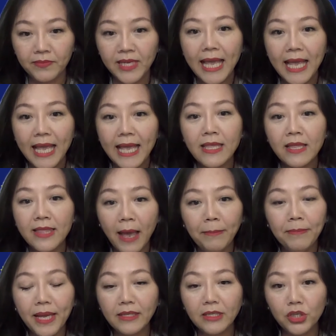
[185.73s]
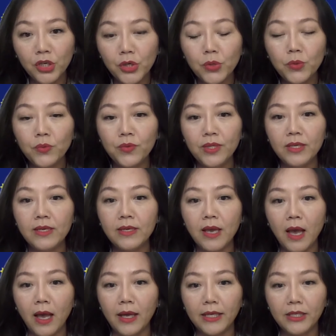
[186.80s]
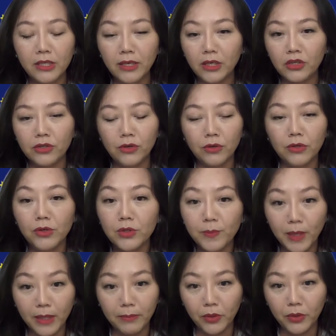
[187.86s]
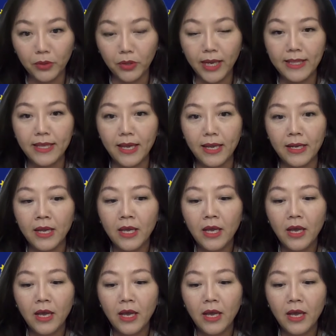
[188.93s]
And then that made to the international newspaper. And then